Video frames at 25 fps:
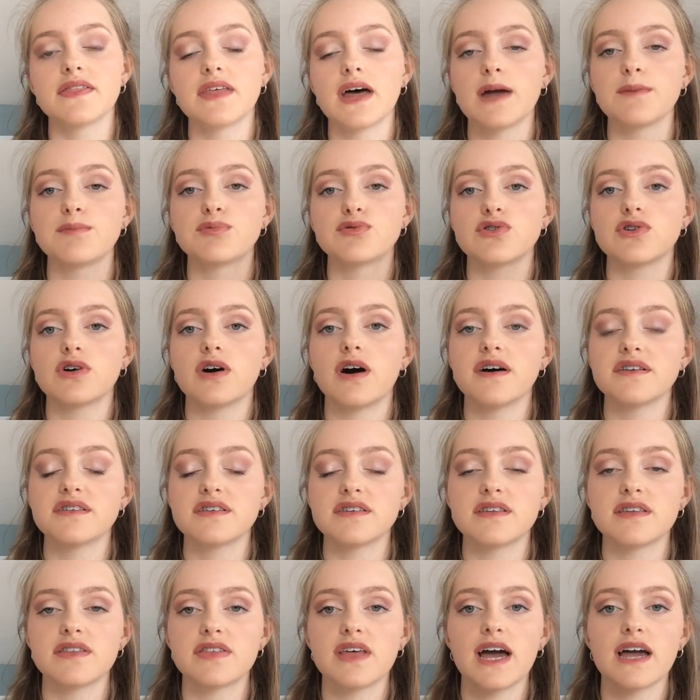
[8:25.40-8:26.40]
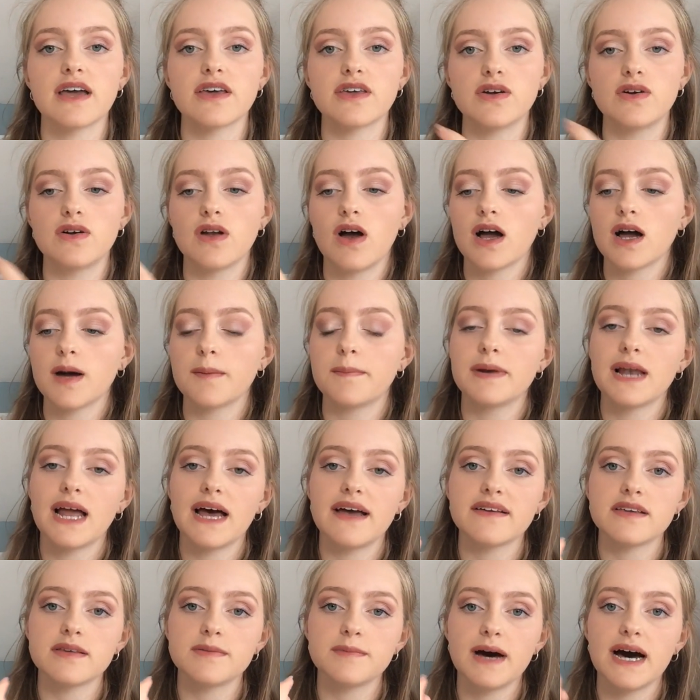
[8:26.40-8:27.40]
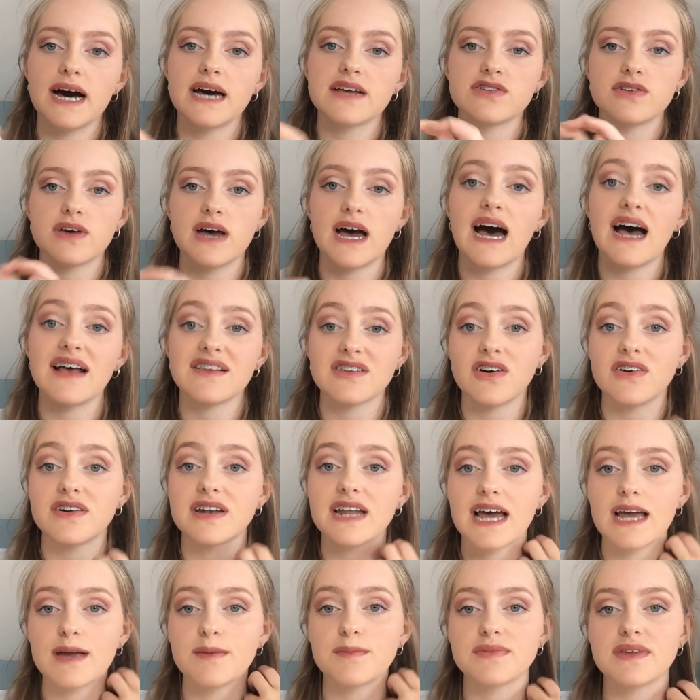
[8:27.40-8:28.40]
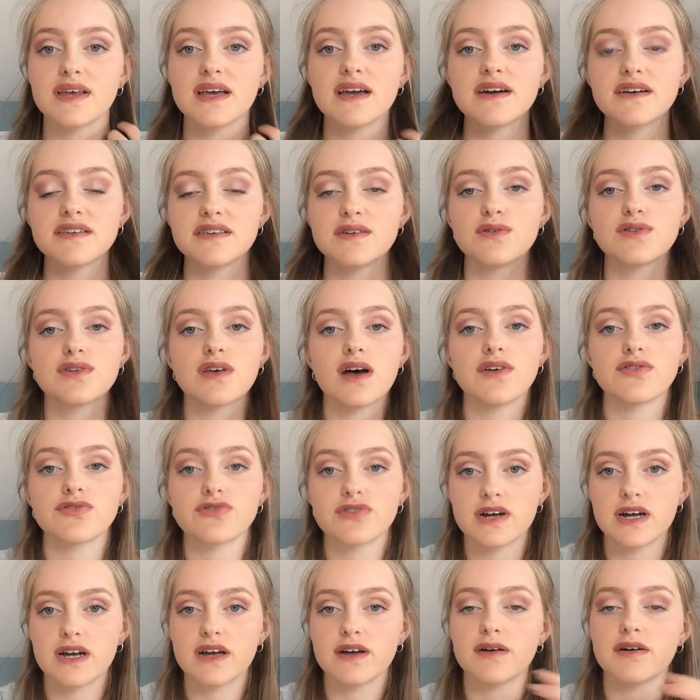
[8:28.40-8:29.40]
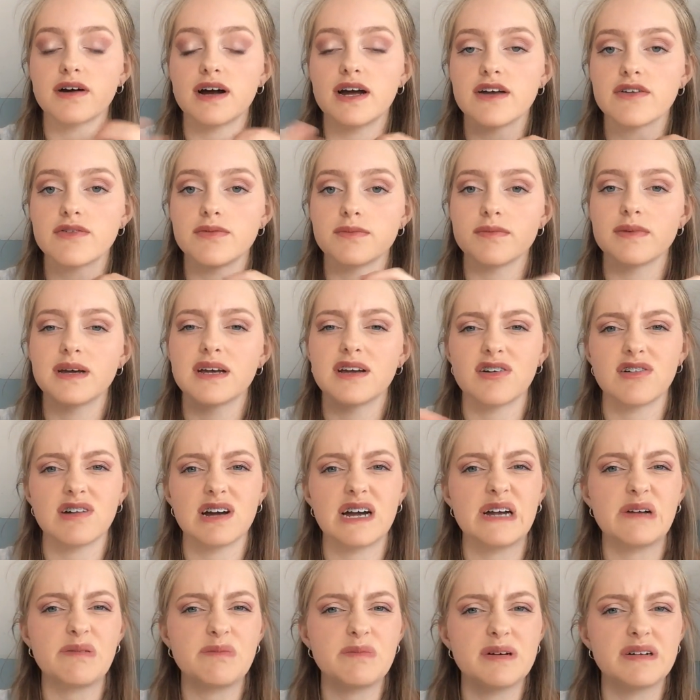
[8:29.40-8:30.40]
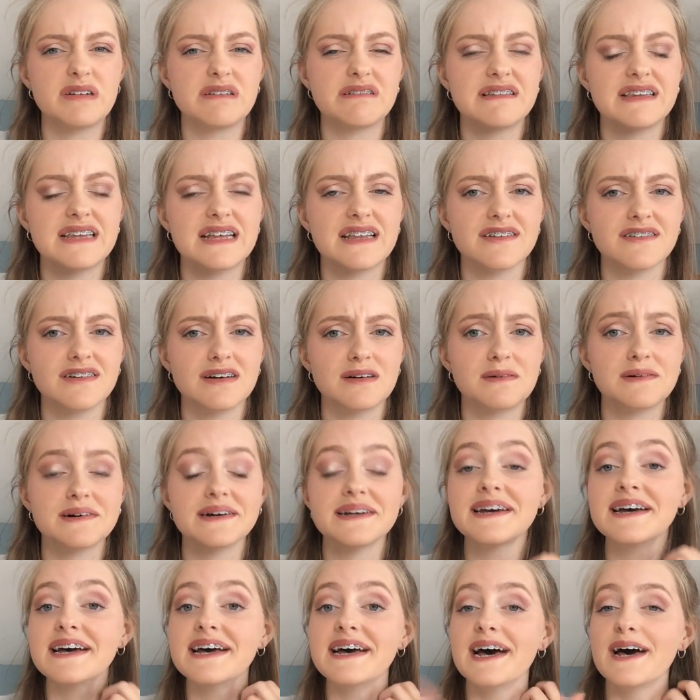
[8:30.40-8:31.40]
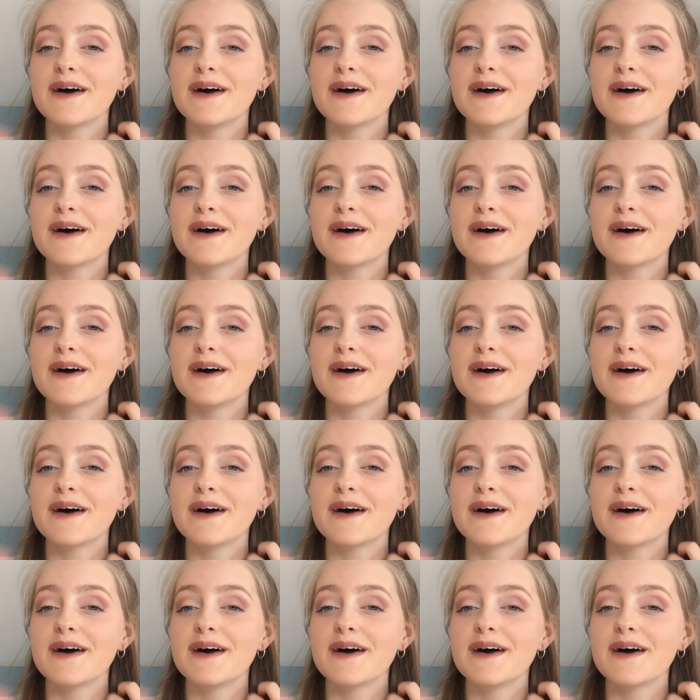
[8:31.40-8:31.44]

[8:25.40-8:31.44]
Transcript: they brought us as a thank you like a placemat, so it has our names in, because it was like free engravement, is that the right word?